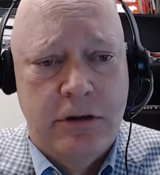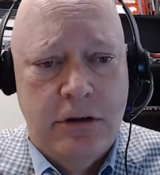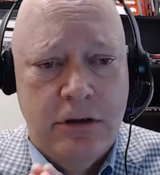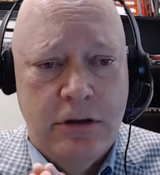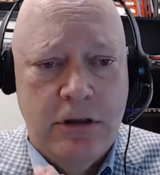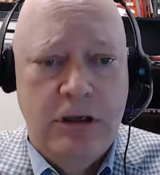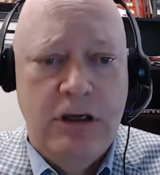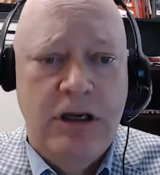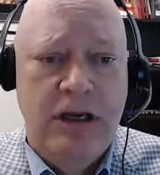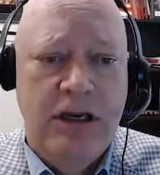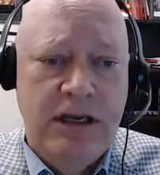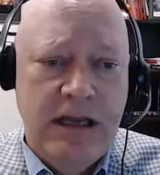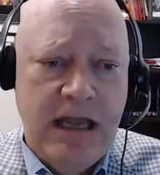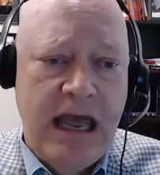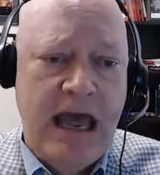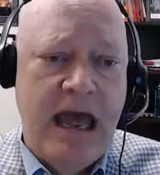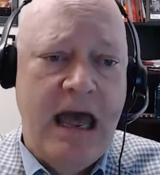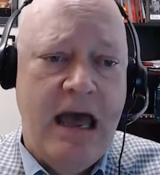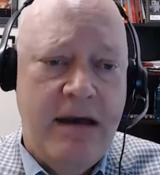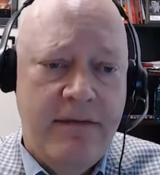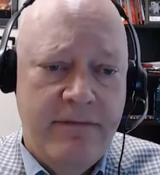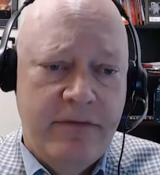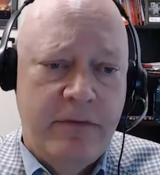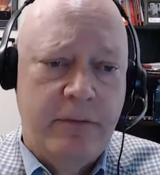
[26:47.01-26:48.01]
You need to
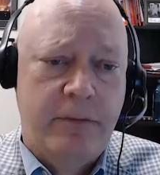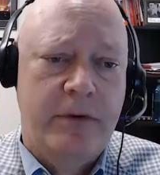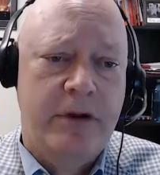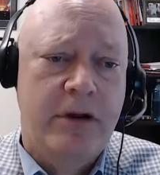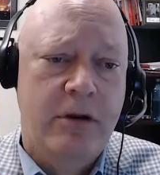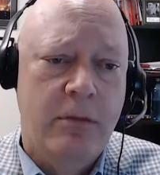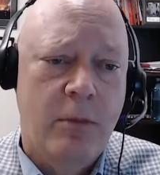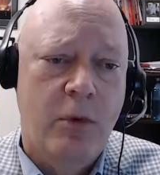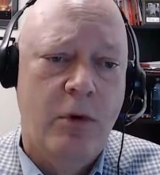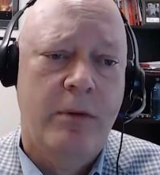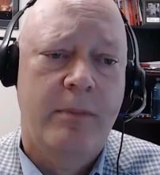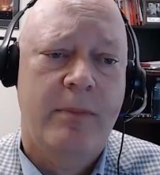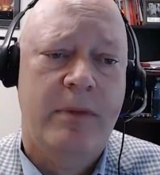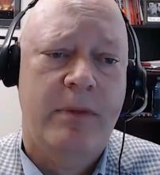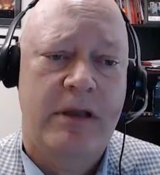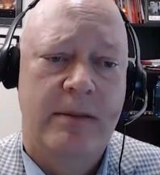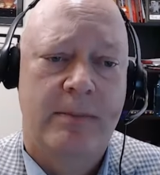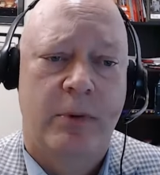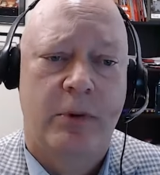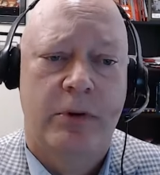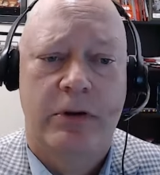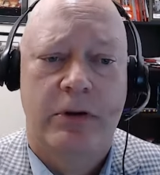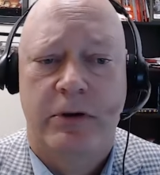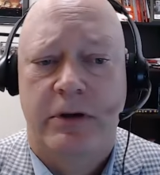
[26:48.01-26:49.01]
have 3 or more
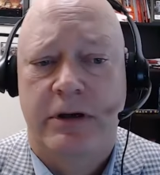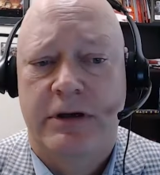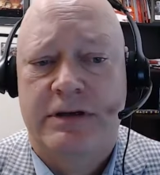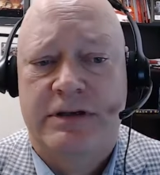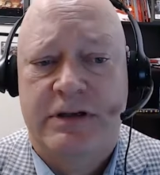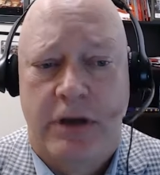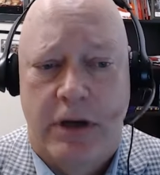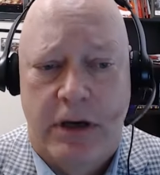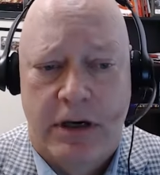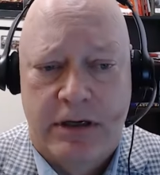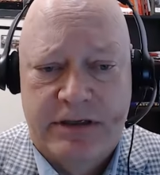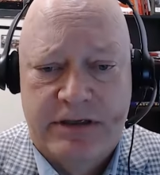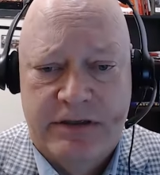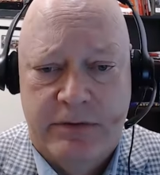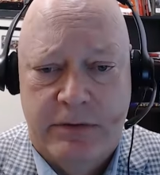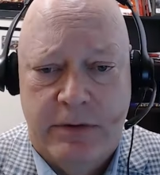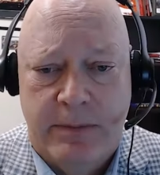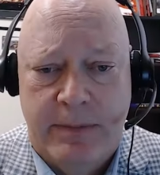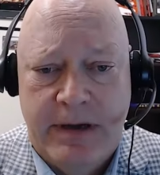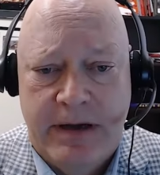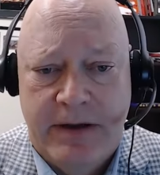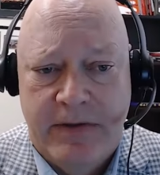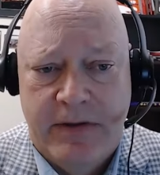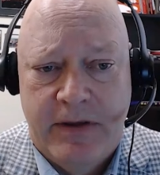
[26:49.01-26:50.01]
people you can talk to
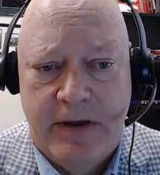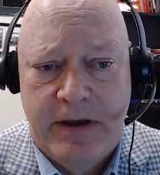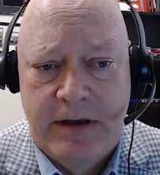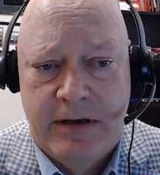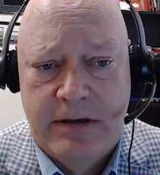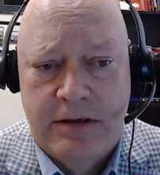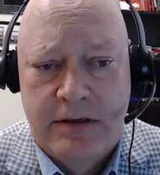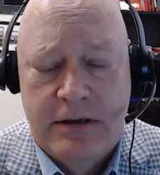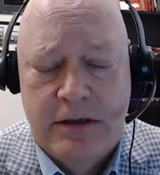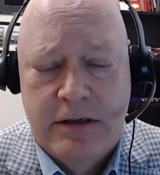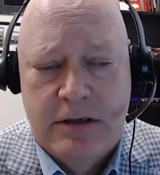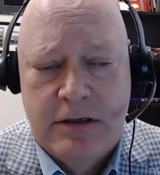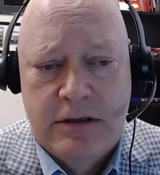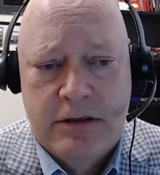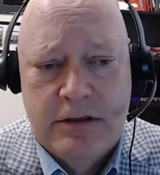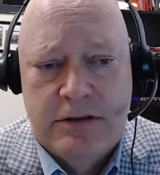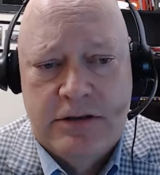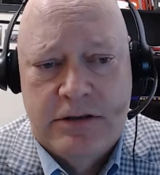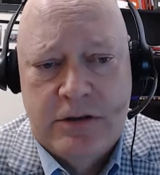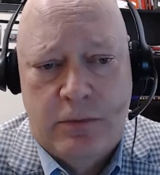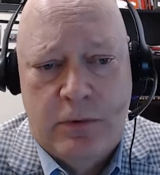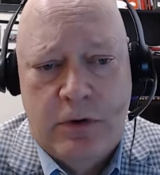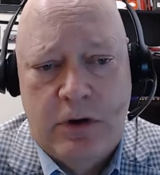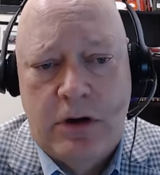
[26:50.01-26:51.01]
about that.
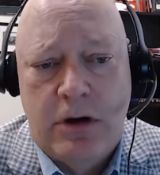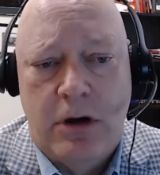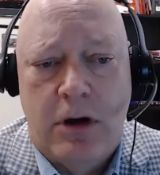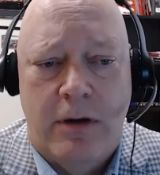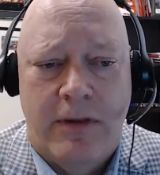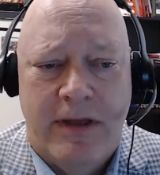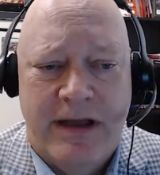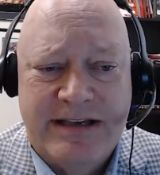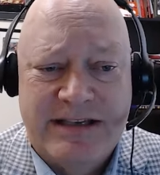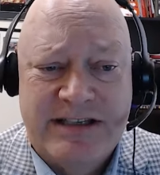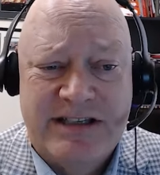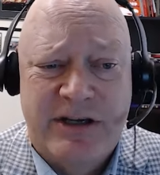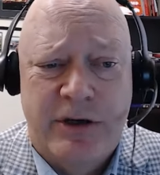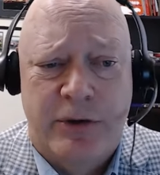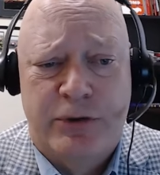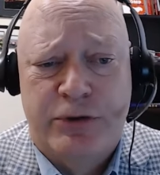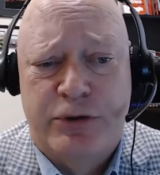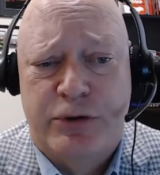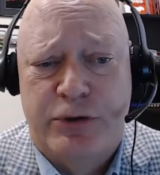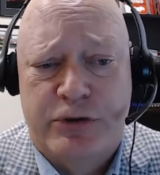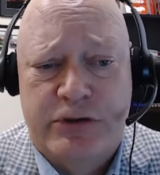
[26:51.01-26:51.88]
So we'll call that social